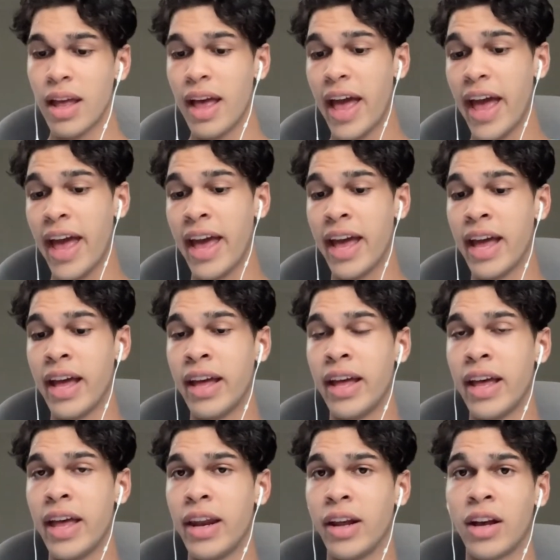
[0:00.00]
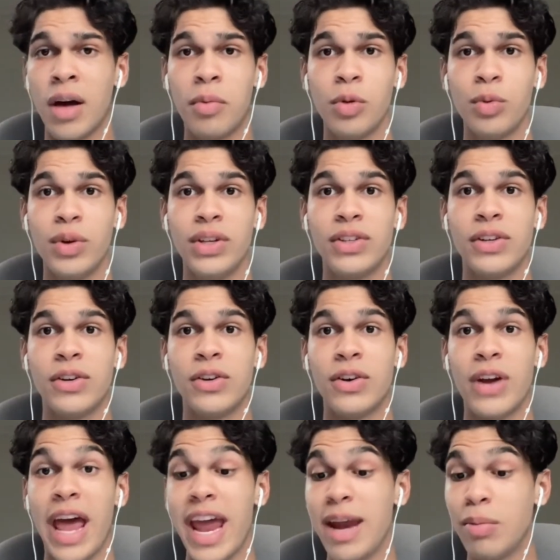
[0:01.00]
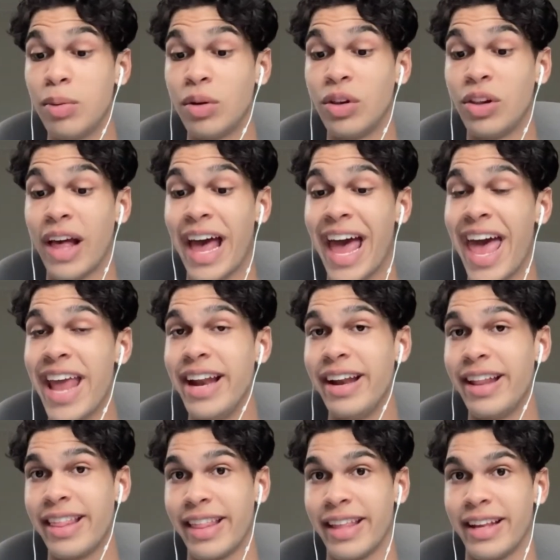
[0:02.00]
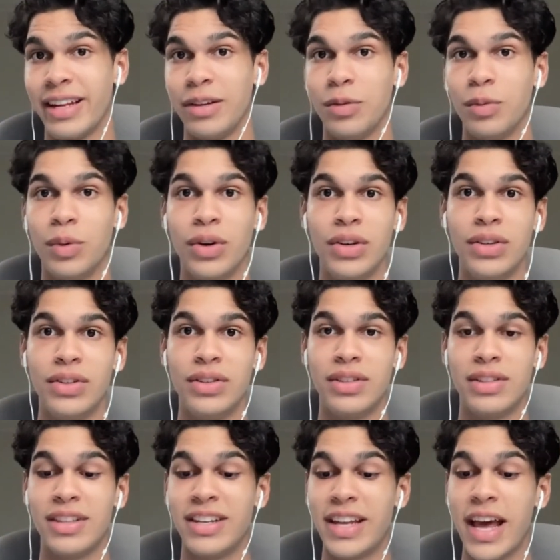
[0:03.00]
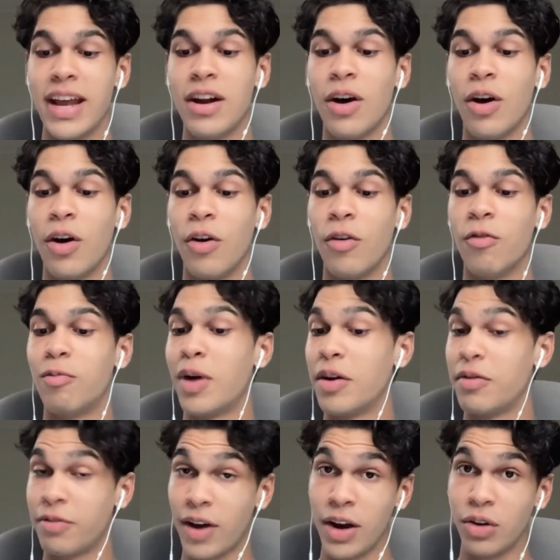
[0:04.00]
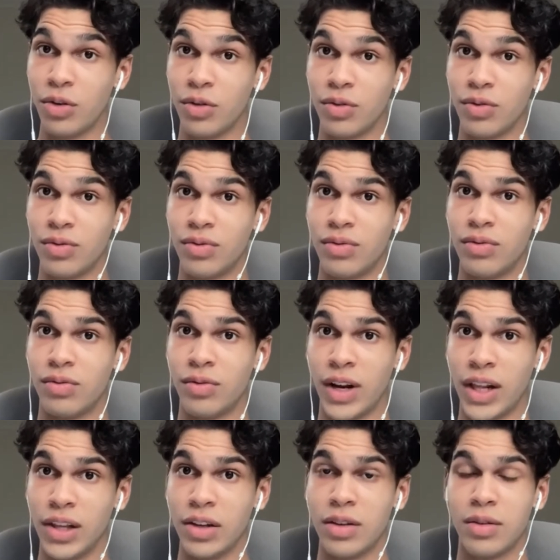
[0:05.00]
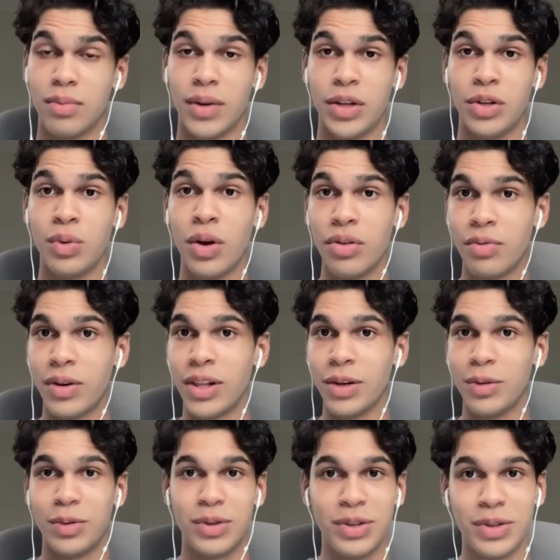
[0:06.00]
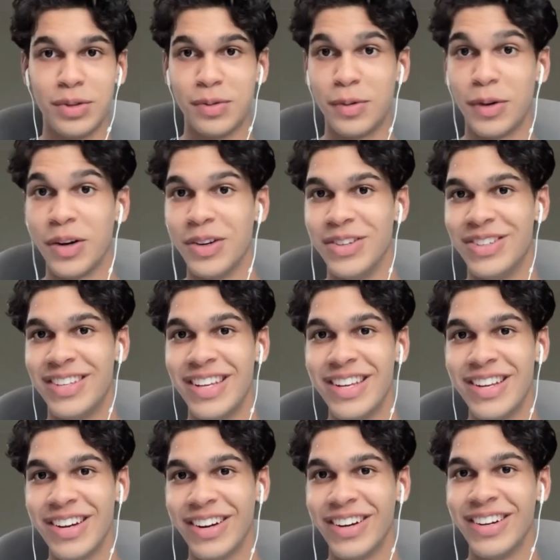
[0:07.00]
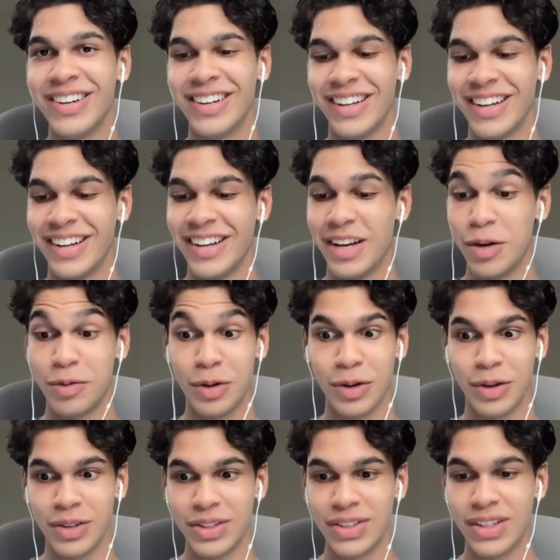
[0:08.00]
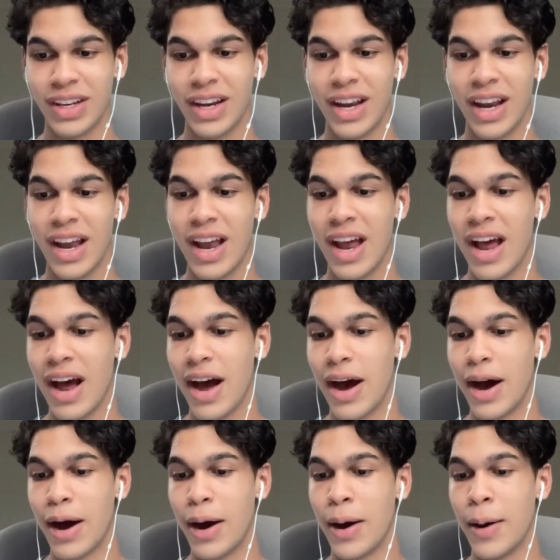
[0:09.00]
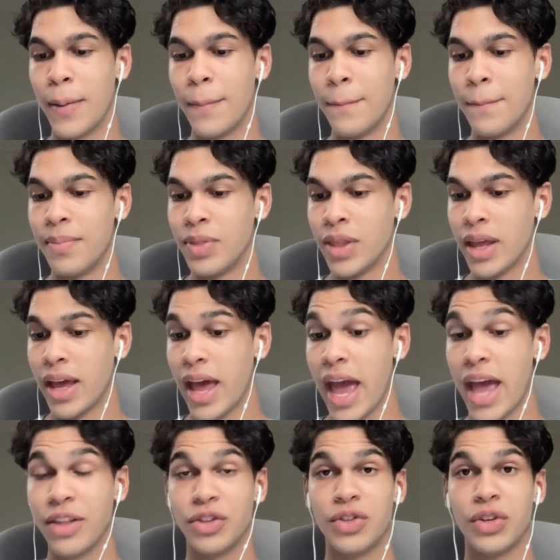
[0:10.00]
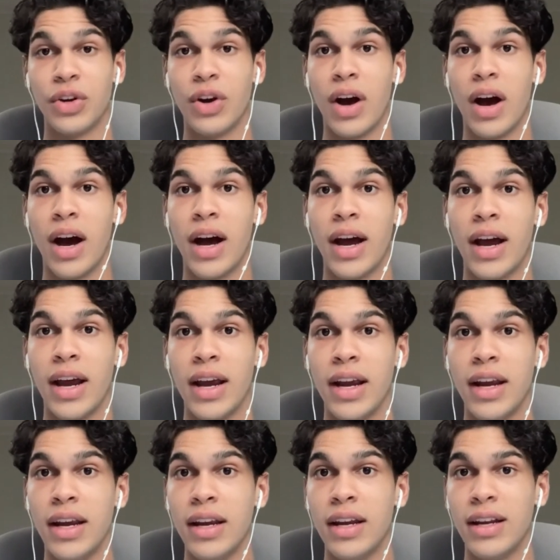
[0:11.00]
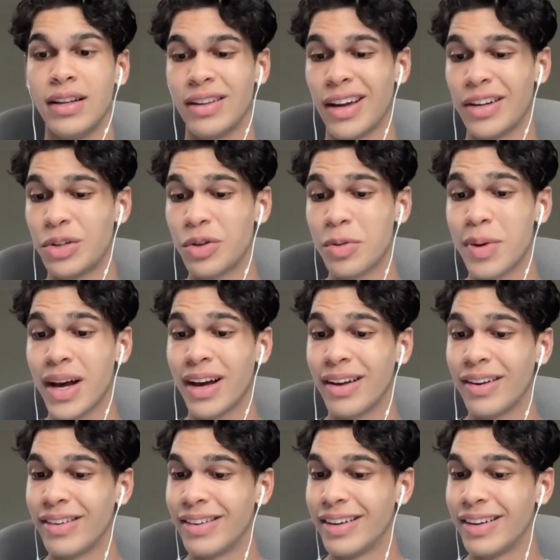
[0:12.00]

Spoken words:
a couple of weeks ago, April 8th, was the date of my final relic, my 12th relic, which is Rose Tico, of course. And so I took about